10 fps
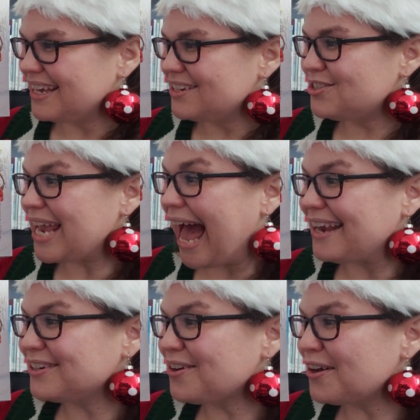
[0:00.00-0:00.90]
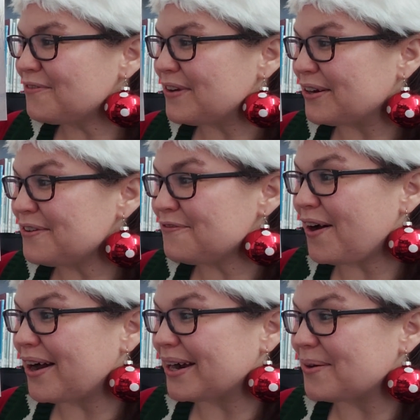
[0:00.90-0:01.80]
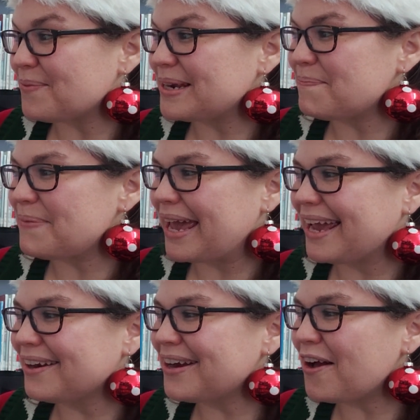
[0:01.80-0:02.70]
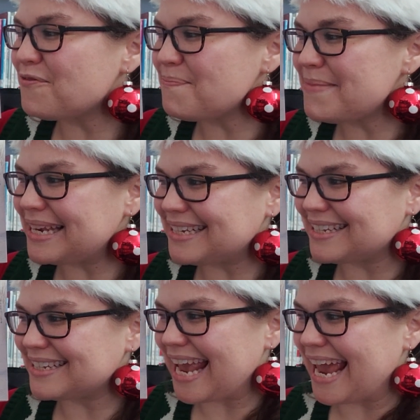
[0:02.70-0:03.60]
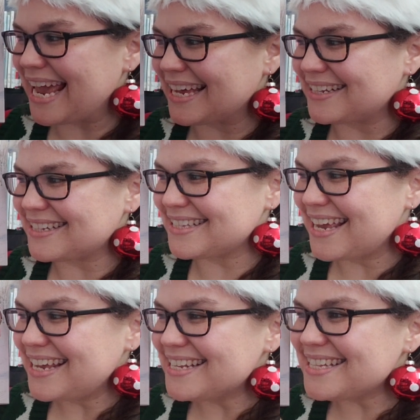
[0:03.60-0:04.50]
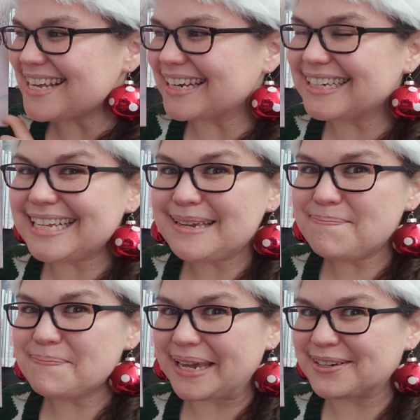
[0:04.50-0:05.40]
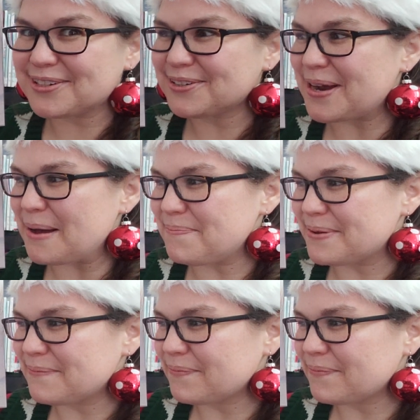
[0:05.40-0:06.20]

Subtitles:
She hadn't gone very far when a pair of mittened hands suddenly picked her up.